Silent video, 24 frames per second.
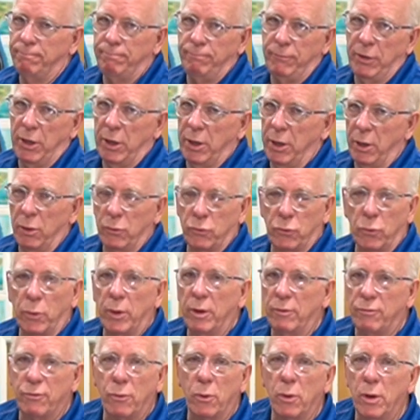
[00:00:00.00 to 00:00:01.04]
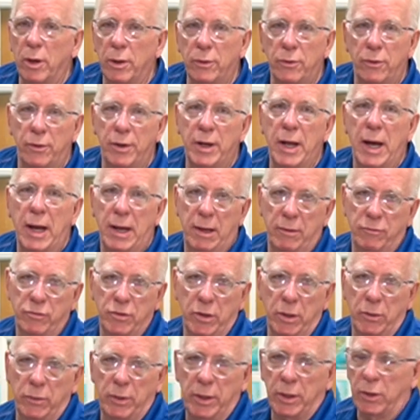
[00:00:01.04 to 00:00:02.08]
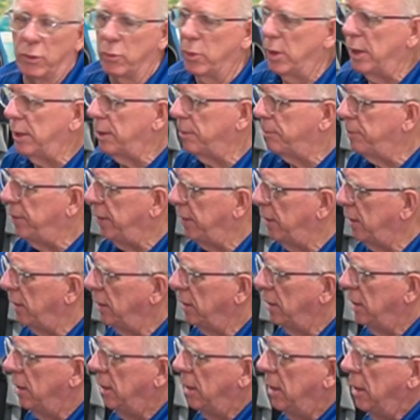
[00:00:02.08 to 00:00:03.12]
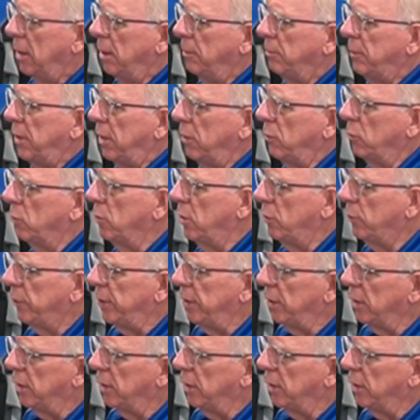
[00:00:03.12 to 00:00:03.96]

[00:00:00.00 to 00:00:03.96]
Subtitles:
you know, 300 or 400 dives on it quite a bit. But when we